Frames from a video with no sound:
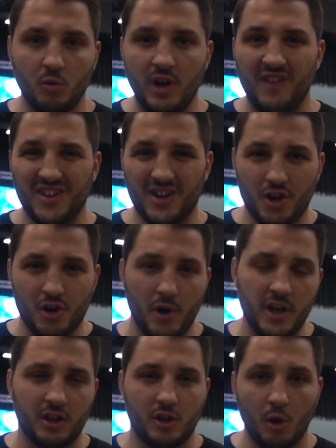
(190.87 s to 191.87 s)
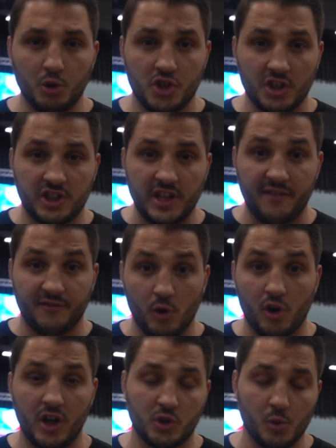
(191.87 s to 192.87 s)
We have a great coaching staff,
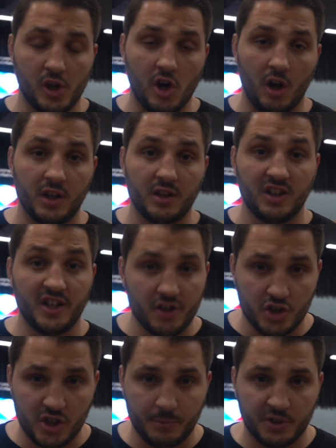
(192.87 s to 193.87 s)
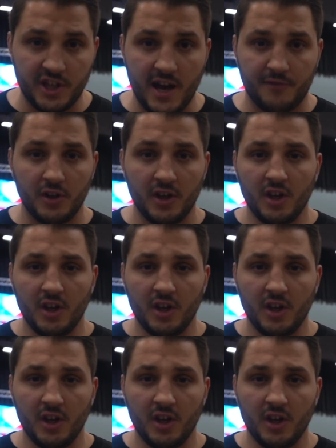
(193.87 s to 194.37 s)
or as we call it, leadership staff.